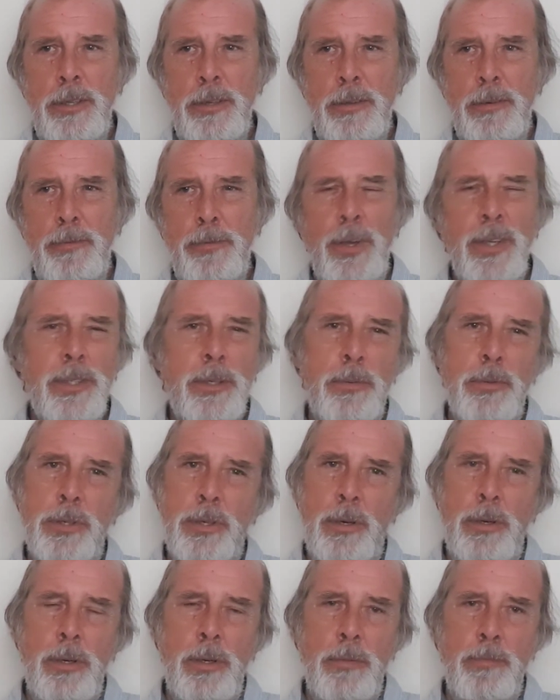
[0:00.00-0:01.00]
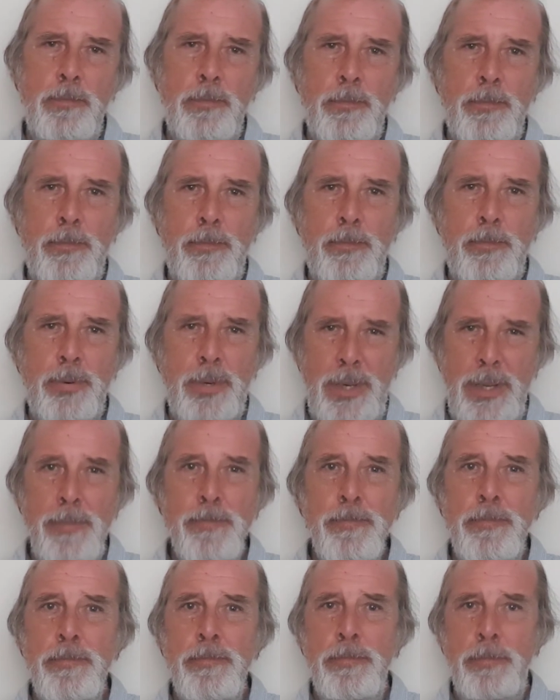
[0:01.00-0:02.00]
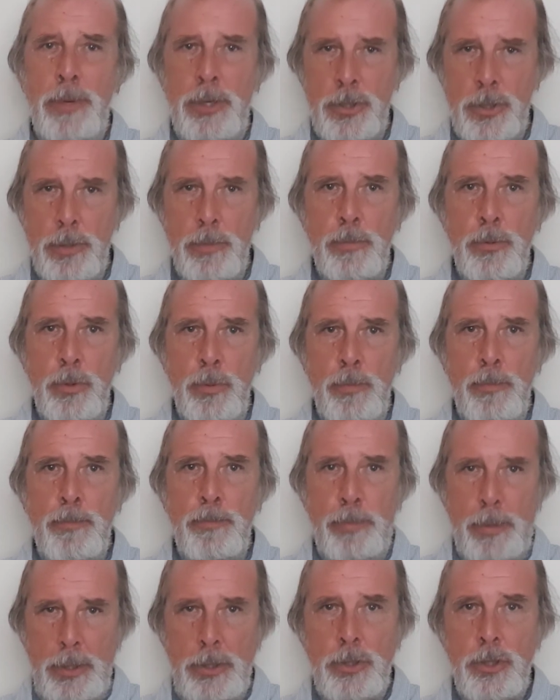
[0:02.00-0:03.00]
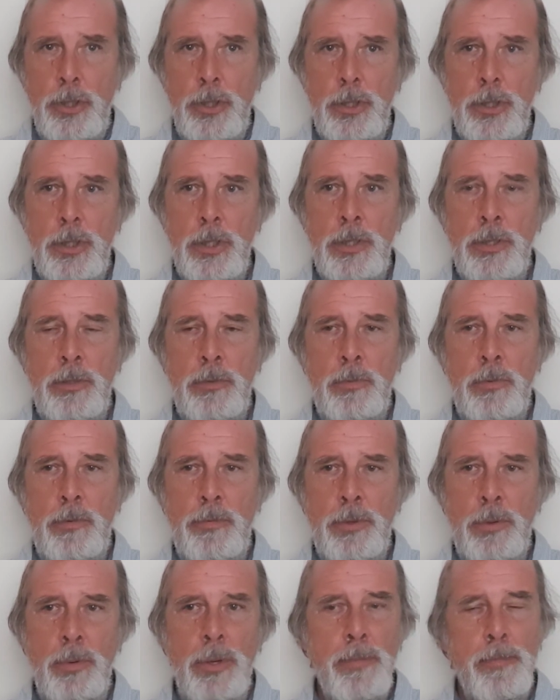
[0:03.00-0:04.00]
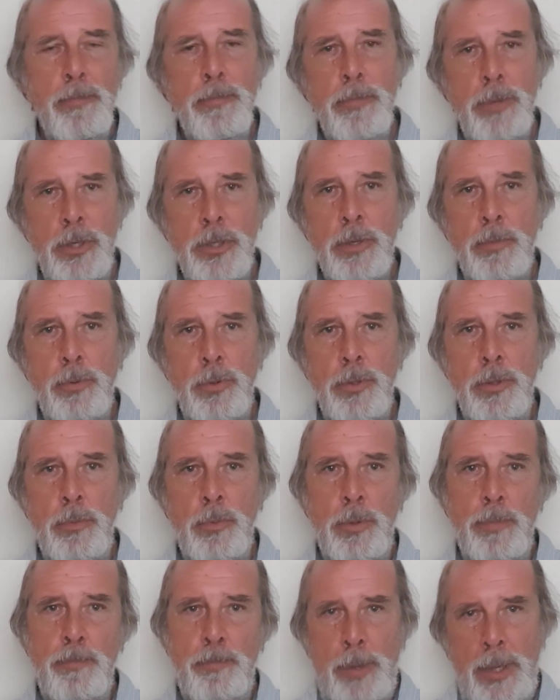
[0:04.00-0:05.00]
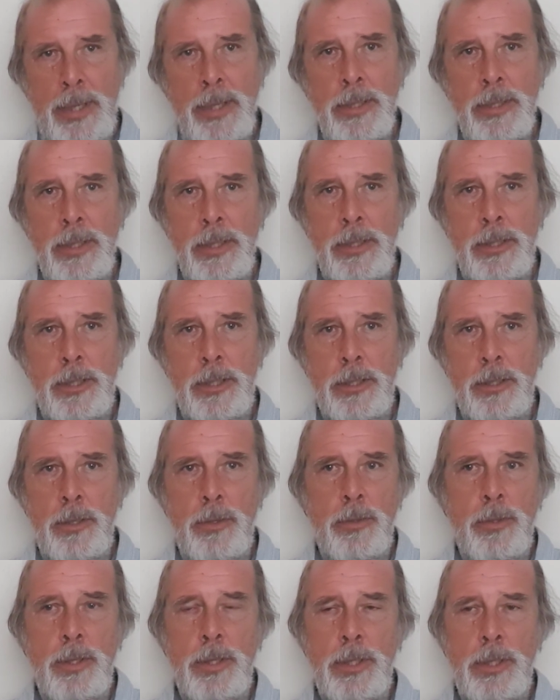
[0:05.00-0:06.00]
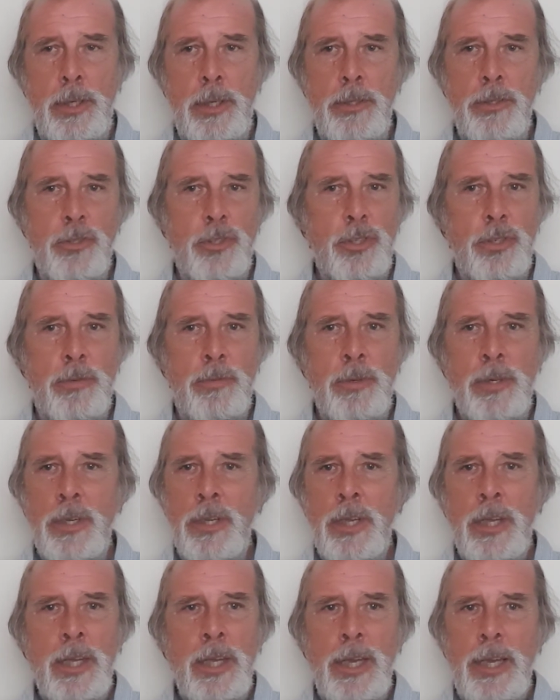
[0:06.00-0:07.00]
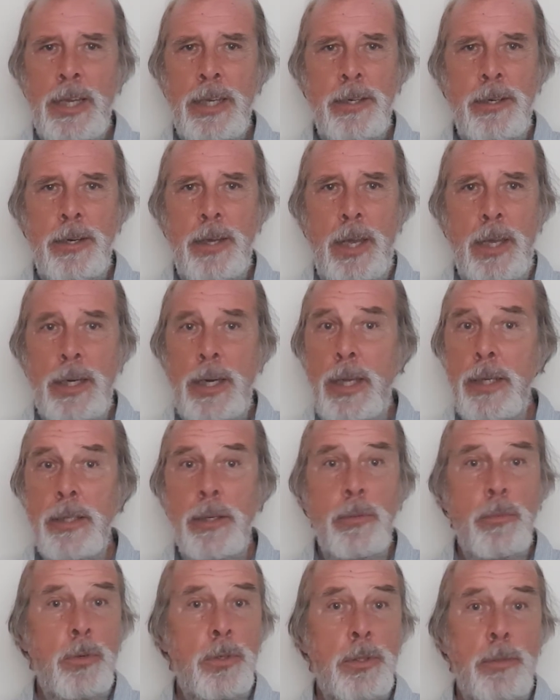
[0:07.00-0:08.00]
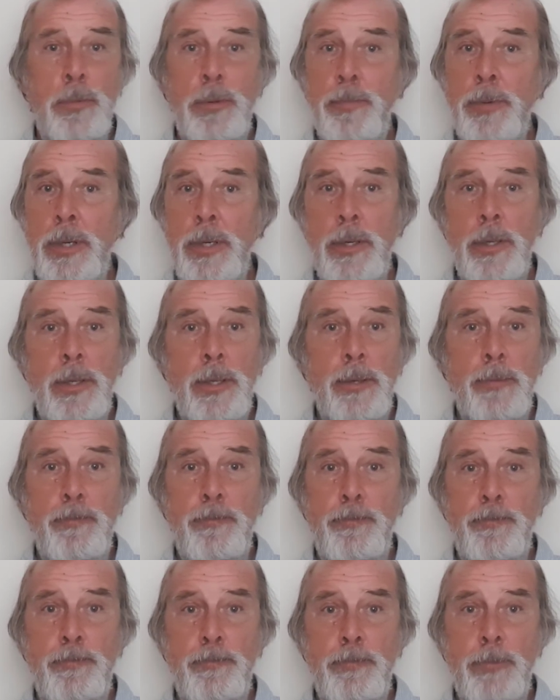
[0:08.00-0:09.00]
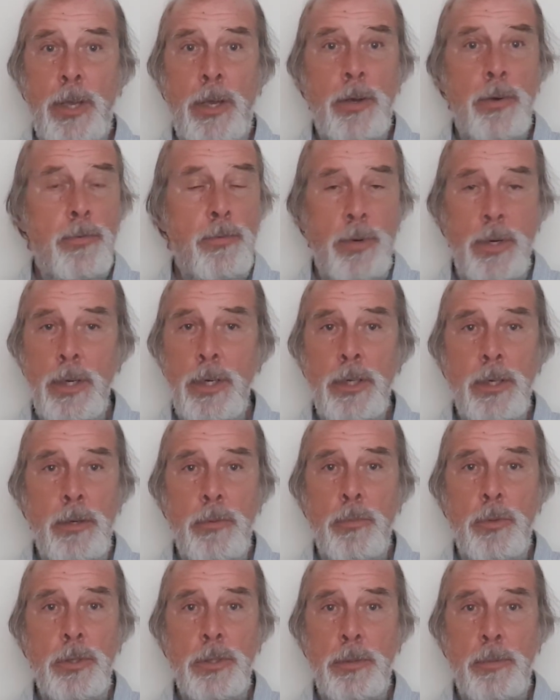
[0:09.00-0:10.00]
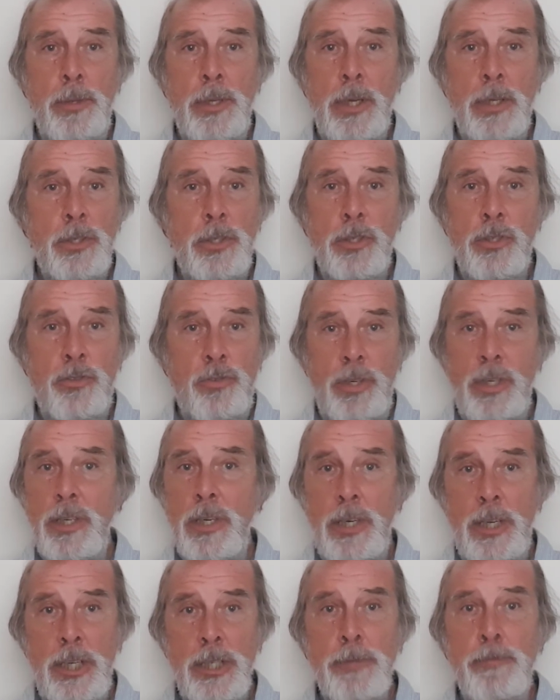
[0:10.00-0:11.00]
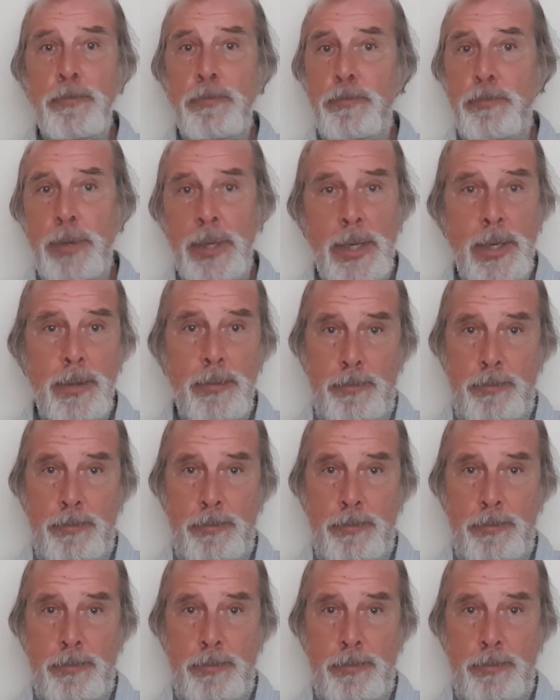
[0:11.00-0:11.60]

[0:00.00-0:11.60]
fact, it was a pretty miserable bunch, and if they weren't miserable, they were bigoted, and I didn't want to be part of that. I really didn't want to be a straight-laced bigot.